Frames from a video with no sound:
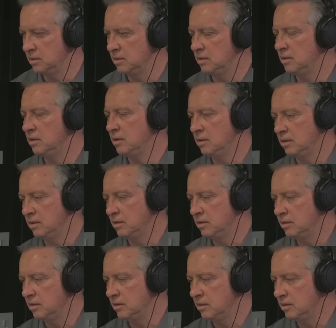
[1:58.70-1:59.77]

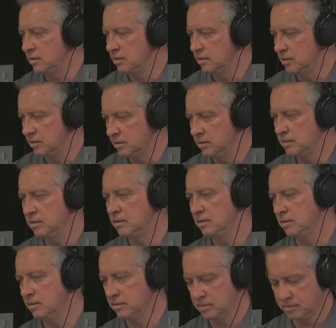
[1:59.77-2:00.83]

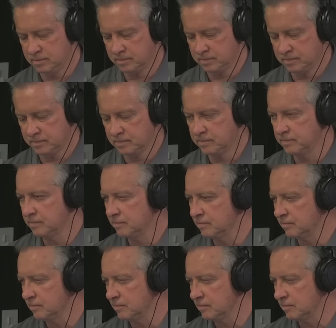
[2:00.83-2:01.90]

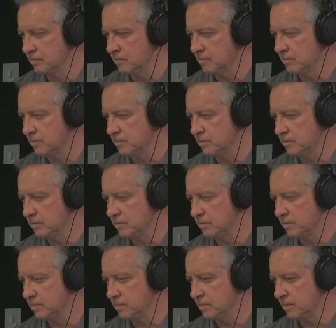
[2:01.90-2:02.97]
[no speech]